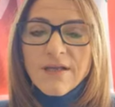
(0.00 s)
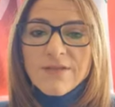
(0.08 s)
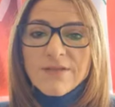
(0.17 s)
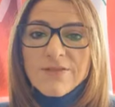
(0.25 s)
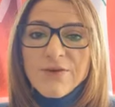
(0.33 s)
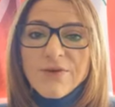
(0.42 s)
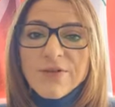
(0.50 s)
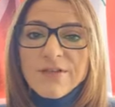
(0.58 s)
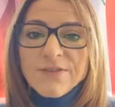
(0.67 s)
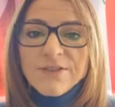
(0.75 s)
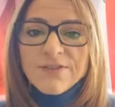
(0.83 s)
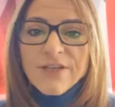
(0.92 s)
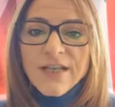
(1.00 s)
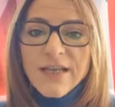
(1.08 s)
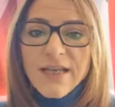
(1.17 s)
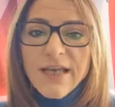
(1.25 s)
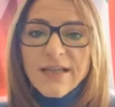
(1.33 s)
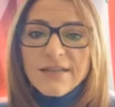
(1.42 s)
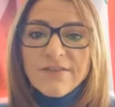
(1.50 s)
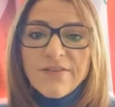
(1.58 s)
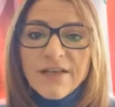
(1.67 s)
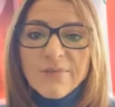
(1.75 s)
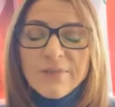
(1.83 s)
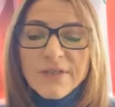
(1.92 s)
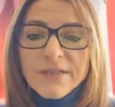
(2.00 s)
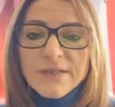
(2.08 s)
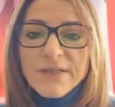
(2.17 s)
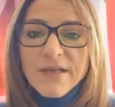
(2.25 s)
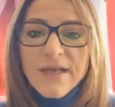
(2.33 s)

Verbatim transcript: Stochos for Training and Development